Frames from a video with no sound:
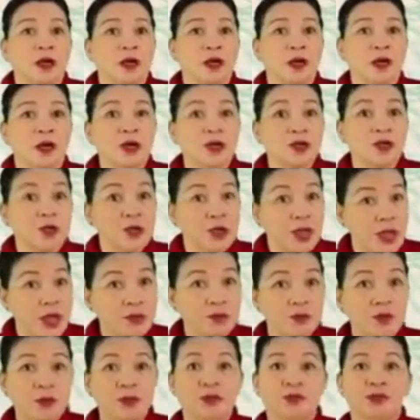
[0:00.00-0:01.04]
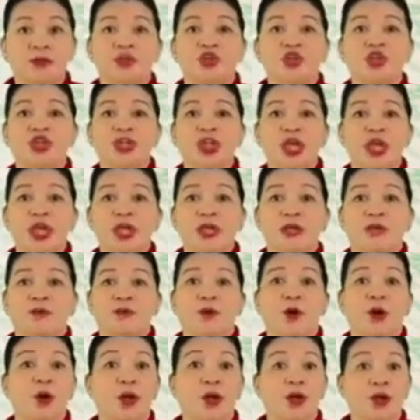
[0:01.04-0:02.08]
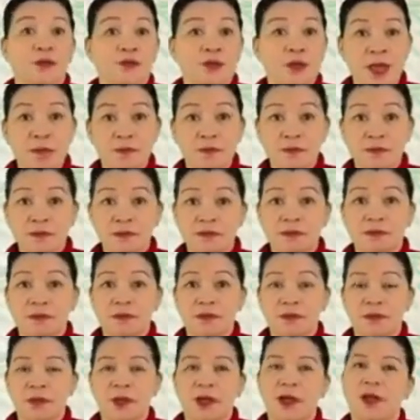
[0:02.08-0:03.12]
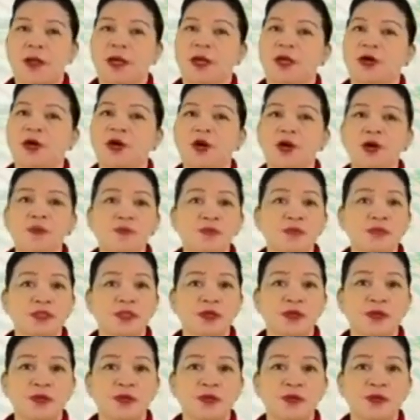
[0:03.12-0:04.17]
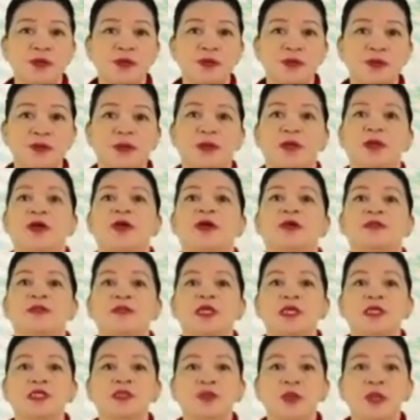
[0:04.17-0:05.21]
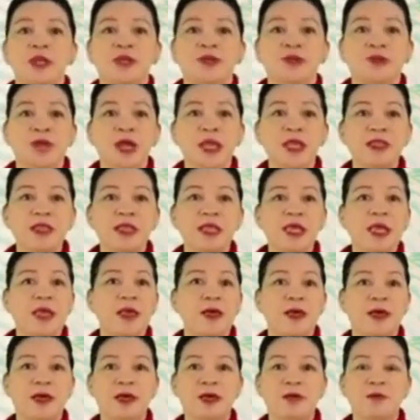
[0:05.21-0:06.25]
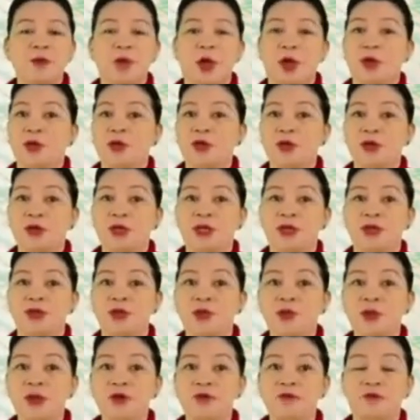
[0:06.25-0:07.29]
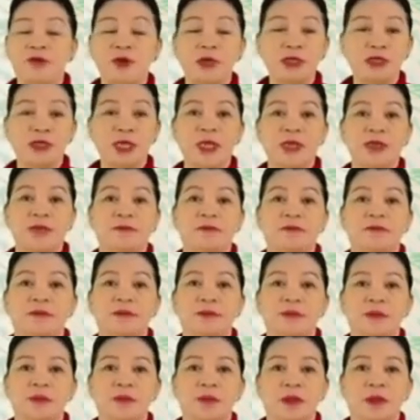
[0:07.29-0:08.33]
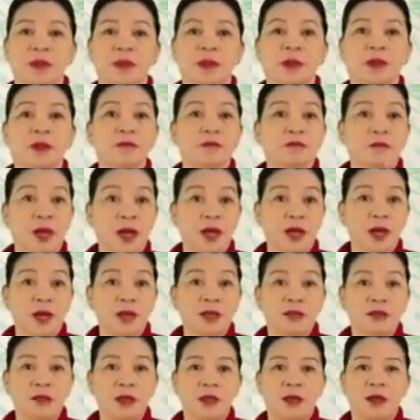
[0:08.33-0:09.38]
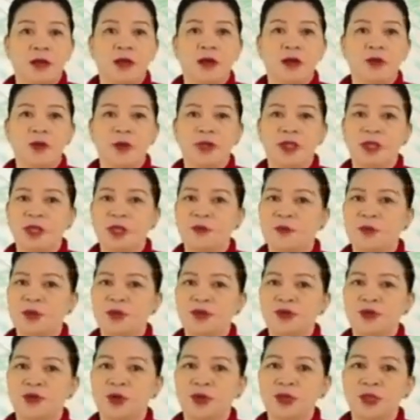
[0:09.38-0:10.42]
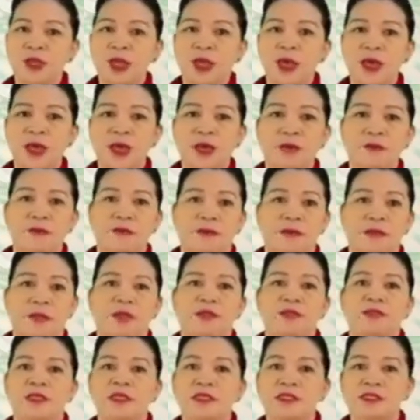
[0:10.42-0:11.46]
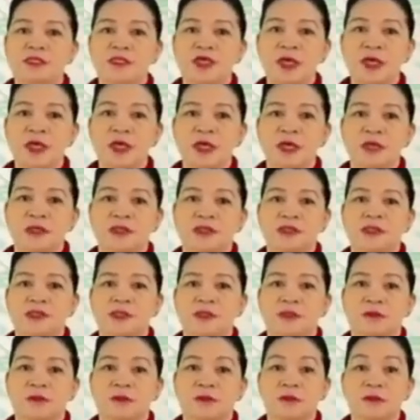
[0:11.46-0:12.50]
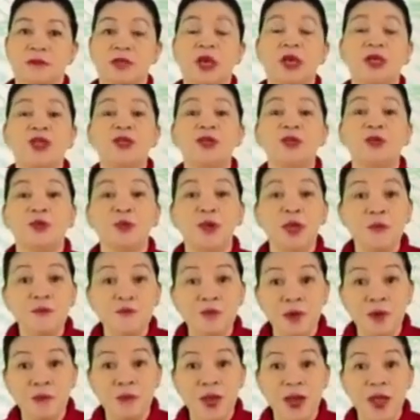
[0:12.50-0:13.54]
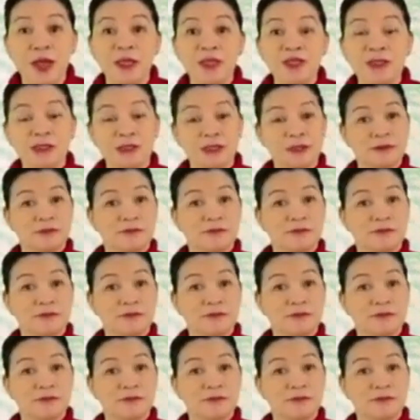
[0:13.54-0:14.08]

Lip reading: Are you able to name all of them? I hope so. This will greatly help you in doing first aid. But what if you don't have these things? Can you improvise?